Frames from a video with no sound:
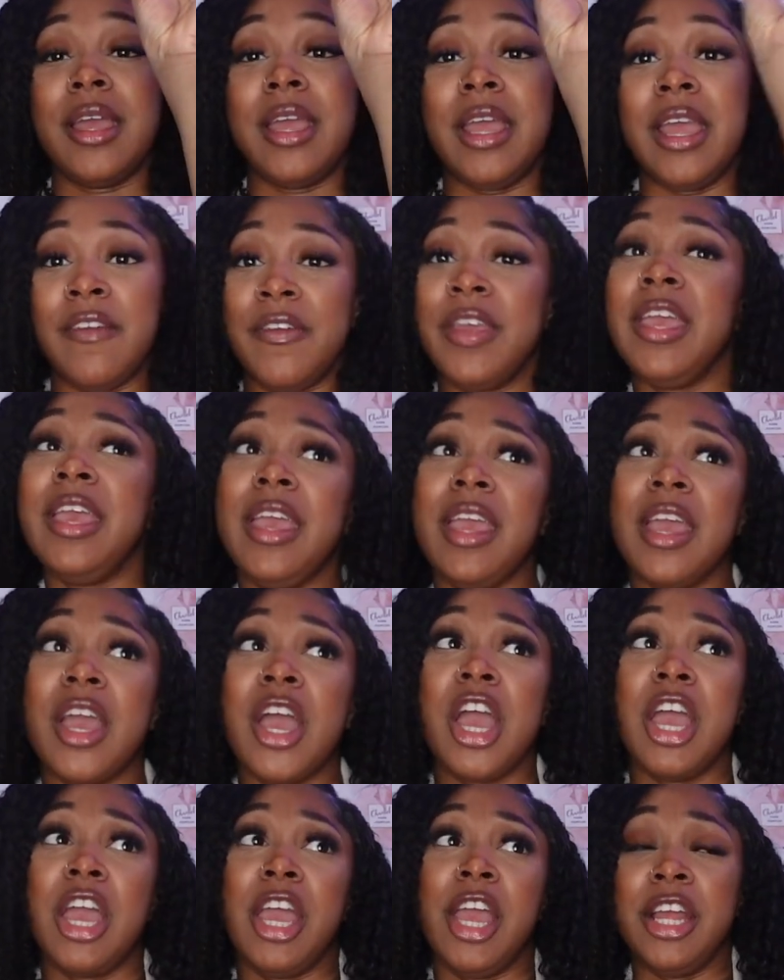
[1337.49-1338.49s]
If he
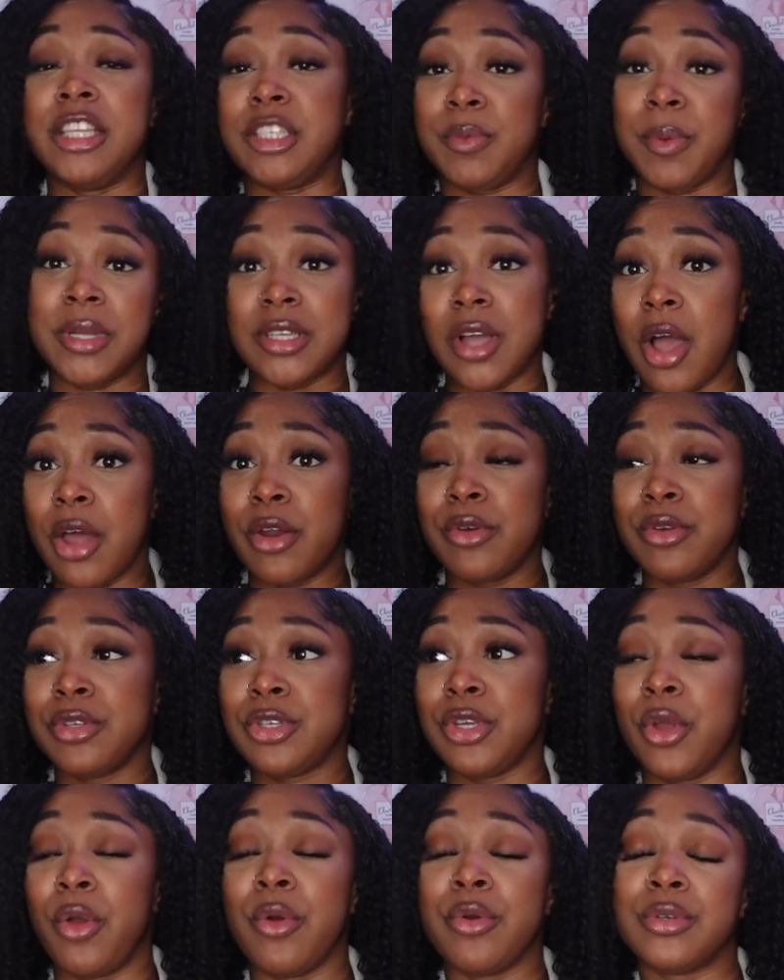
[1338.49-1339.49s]
eats McDonald's,
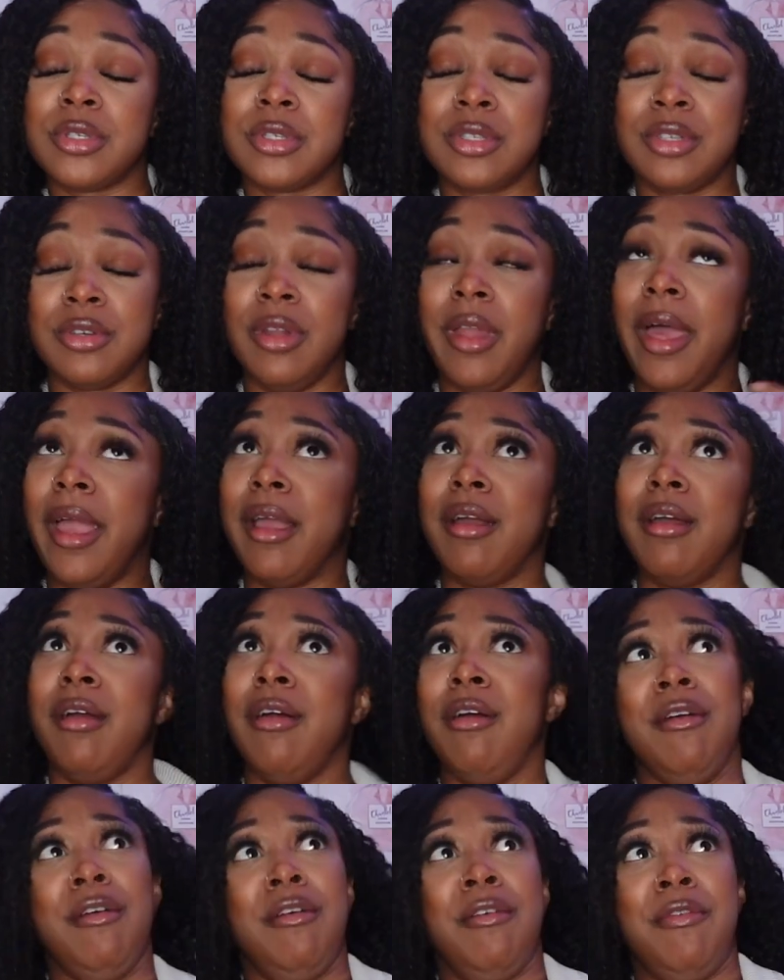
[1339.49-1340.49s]
or he goes to like
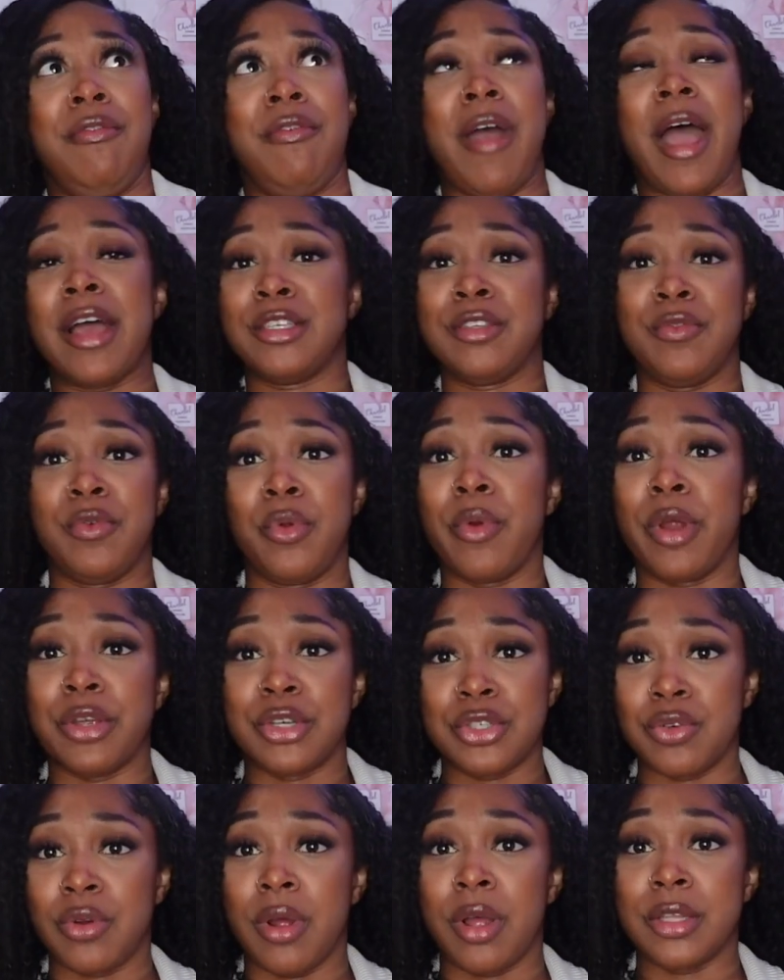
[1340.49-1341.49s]
fast food
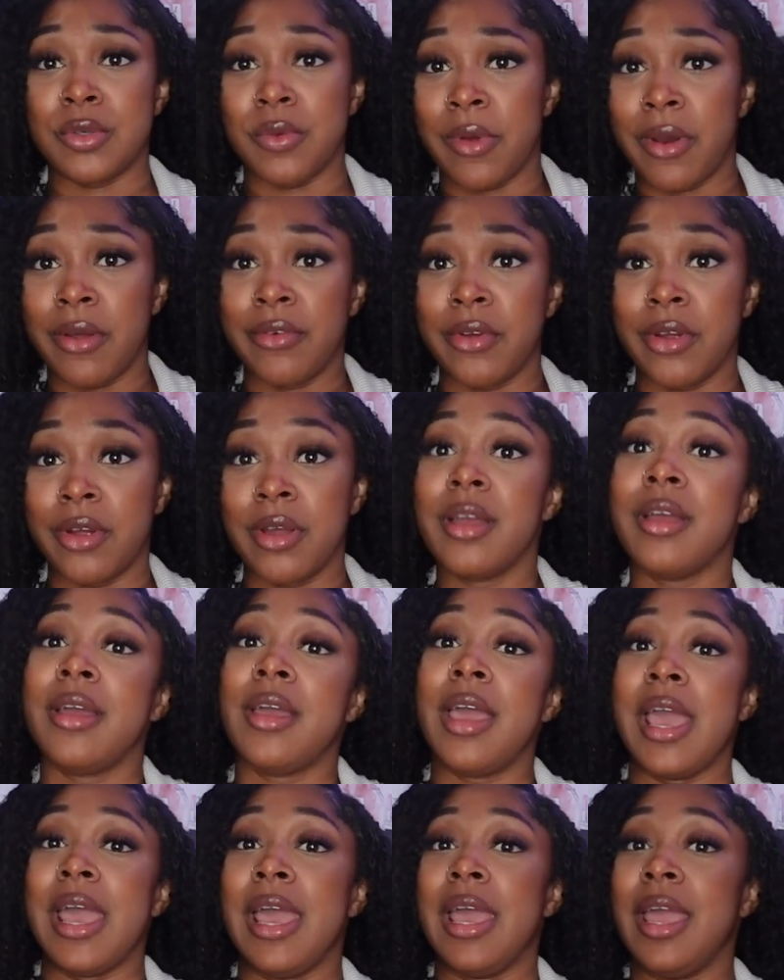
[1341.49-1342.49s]
restaurants or whatever,
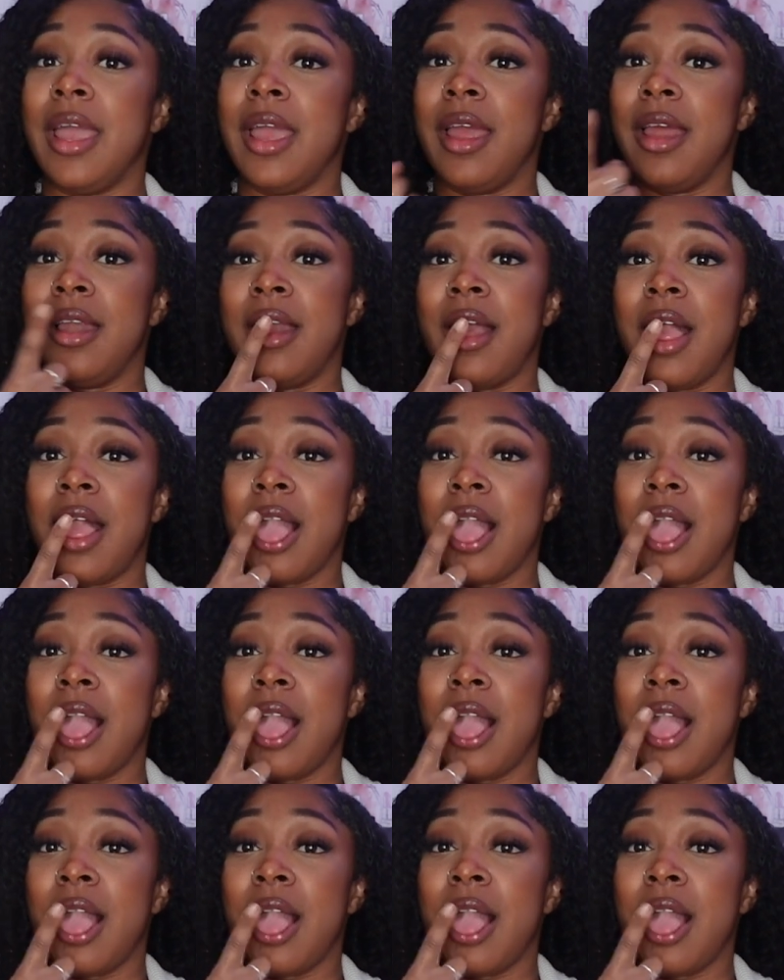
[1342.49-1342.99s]
and